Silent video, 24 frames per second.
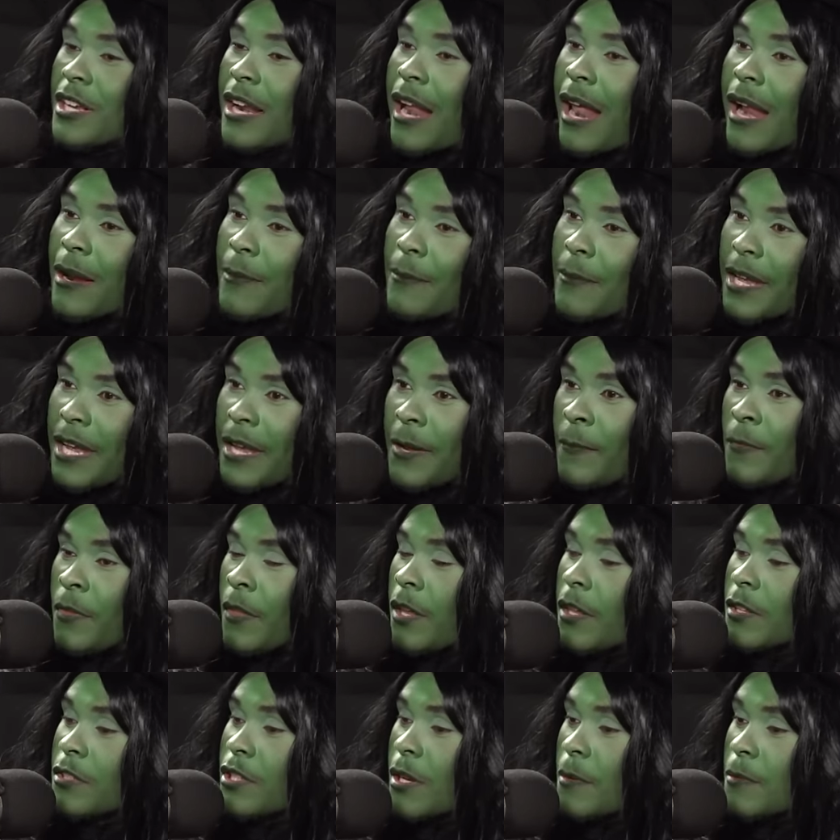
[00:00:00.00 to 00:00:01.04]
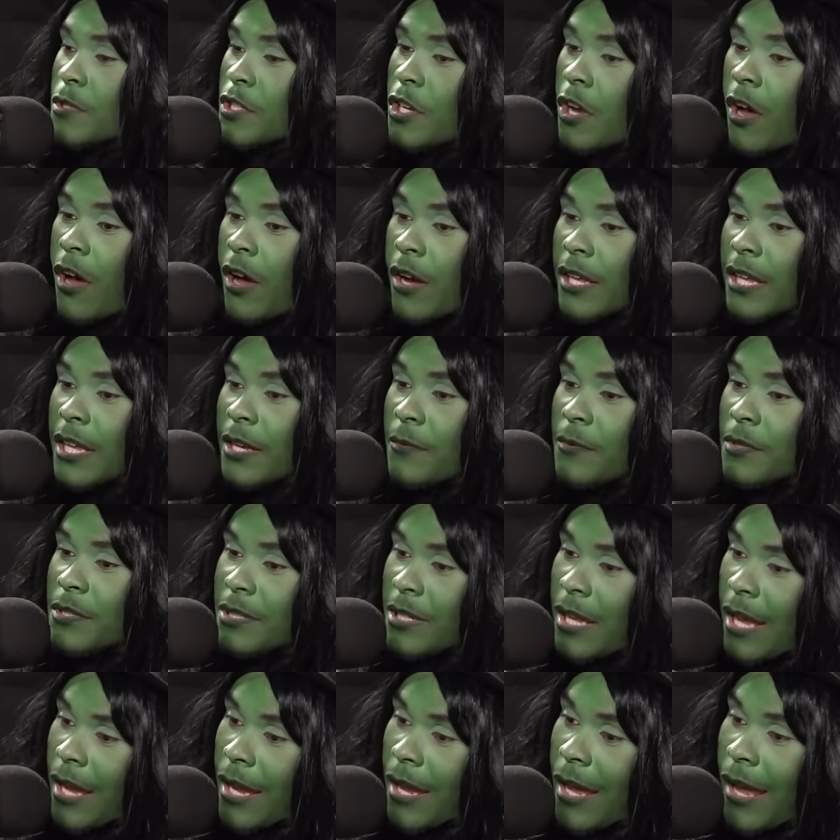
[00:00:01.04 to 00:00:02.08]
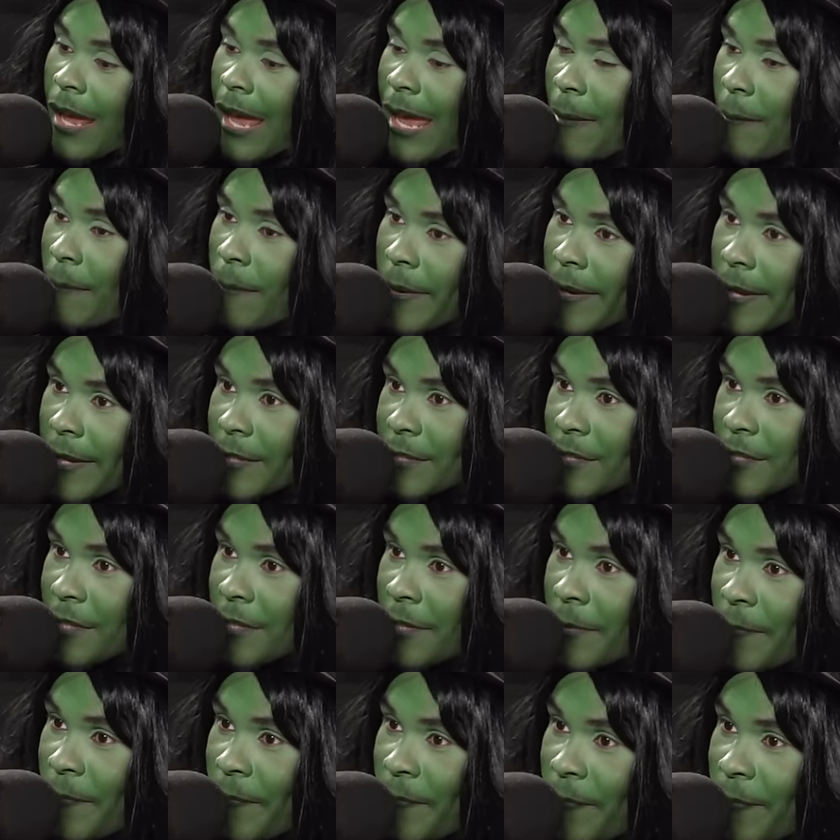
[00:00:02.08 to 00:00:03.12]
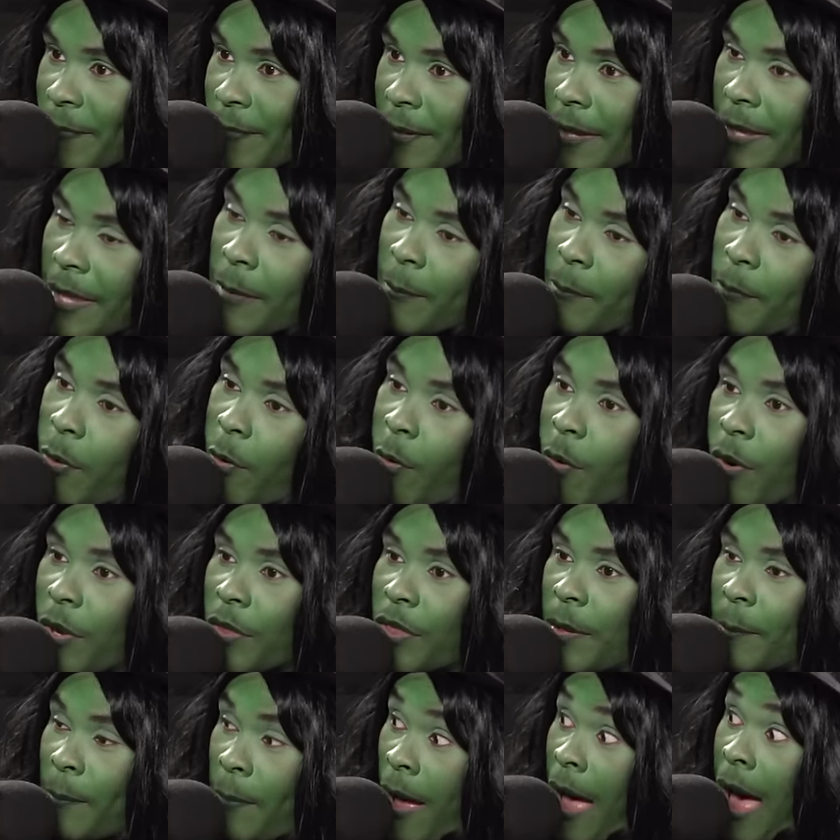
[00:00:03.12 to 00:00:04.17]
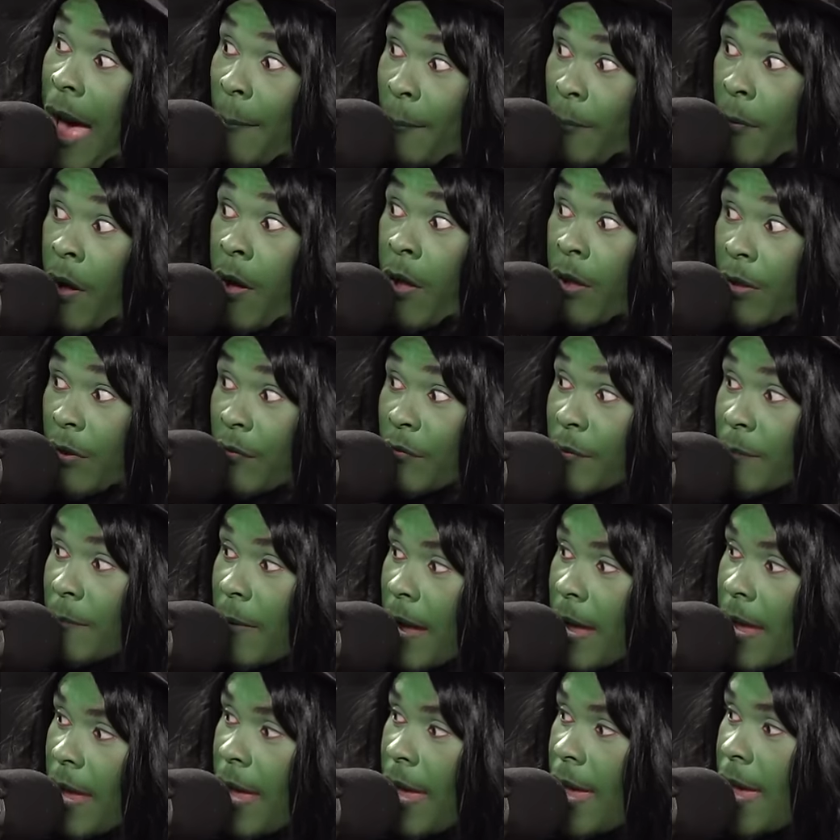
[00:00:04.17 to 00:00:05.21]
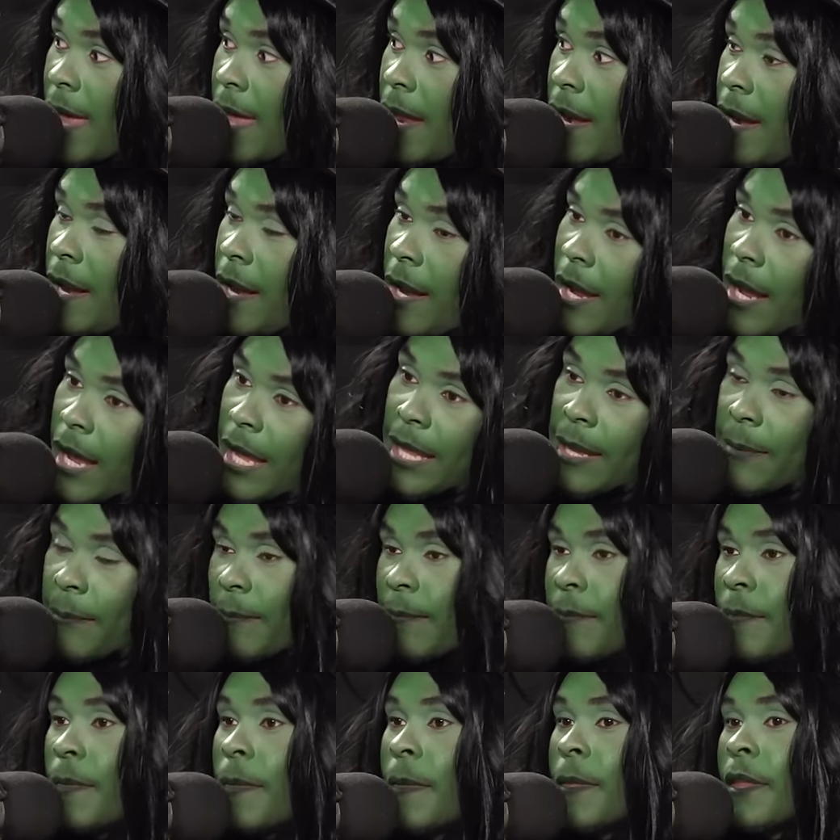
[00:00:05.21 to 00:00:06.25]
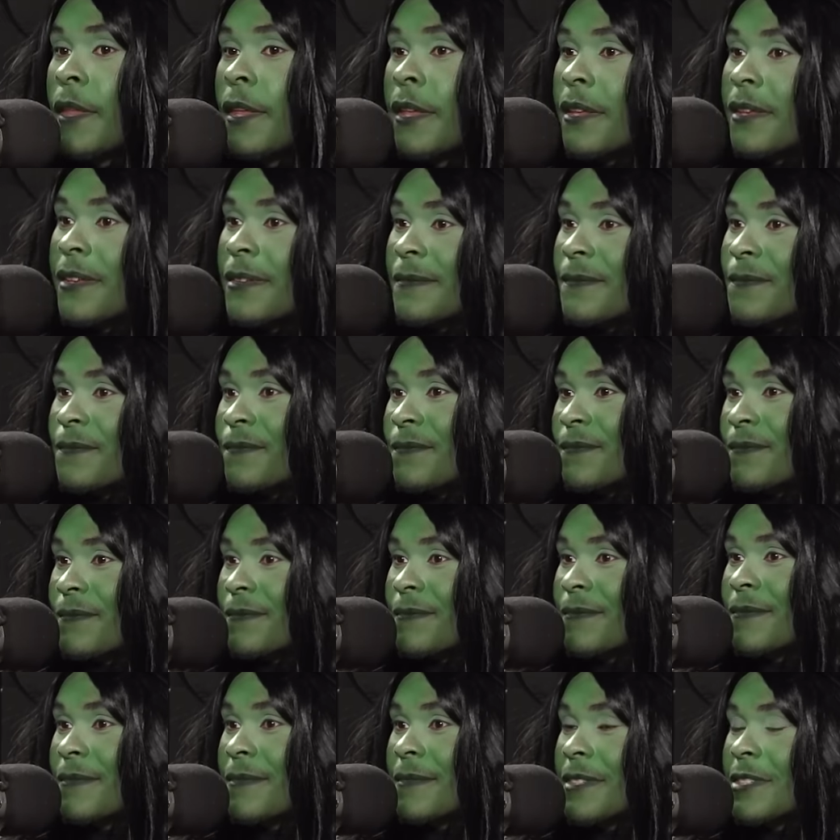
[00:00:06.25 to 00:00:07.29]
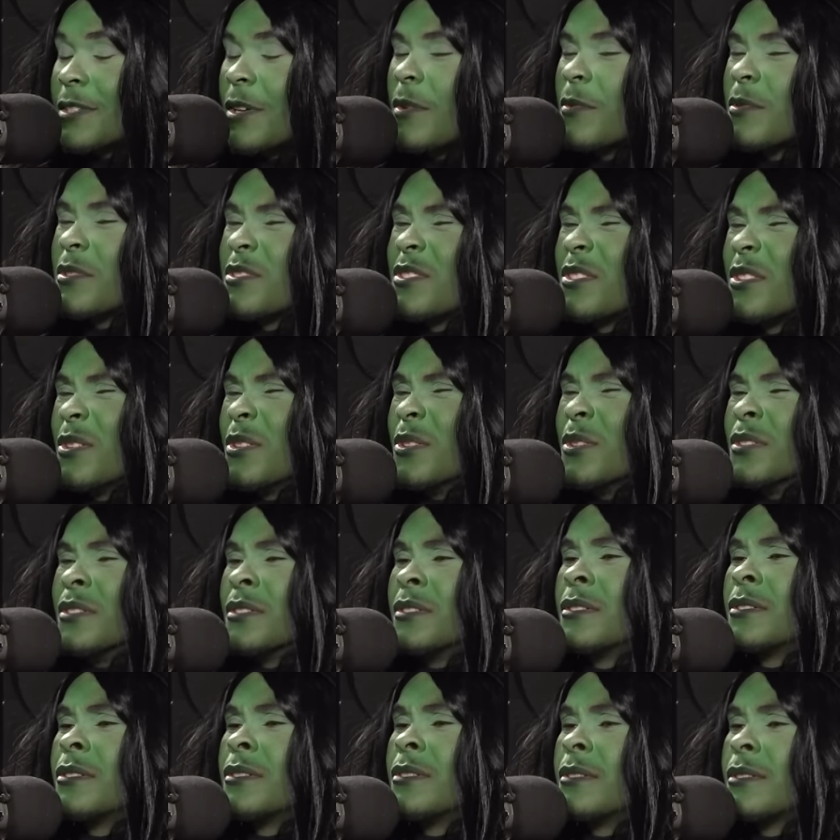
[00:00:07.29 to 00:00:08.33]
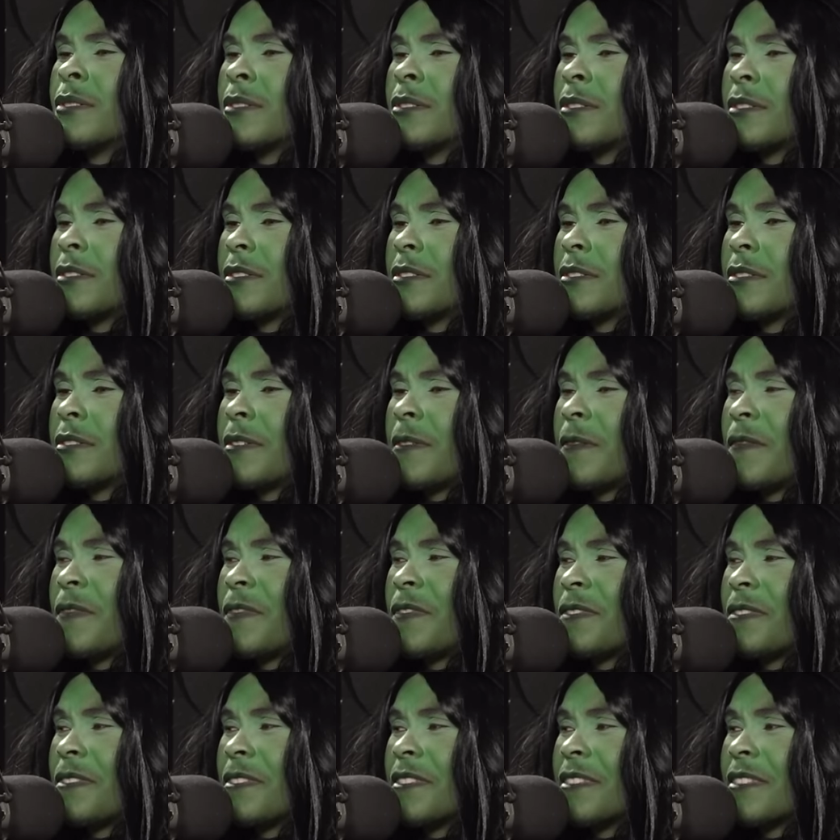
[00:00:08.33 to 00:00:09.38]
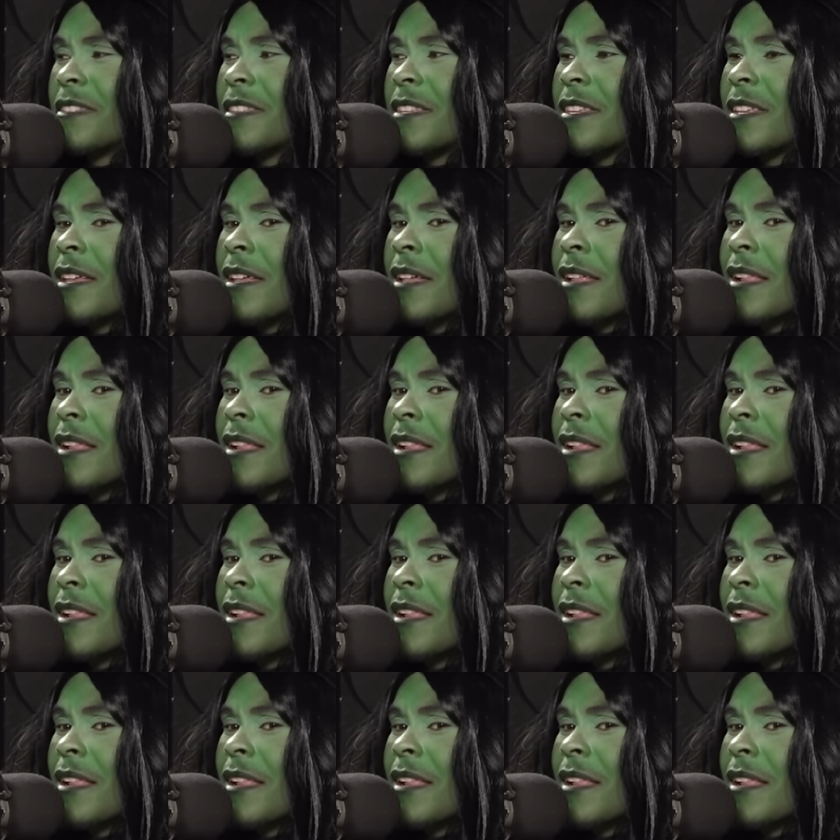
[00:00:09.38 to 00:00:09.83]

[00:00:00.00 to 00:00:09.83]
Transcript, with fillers: out of me. Some tall kid was like, hey, bitch. And then poured the pop all over my head. Soda. And then so was poured you. Poured the pop. That's so crazy. wait, wait.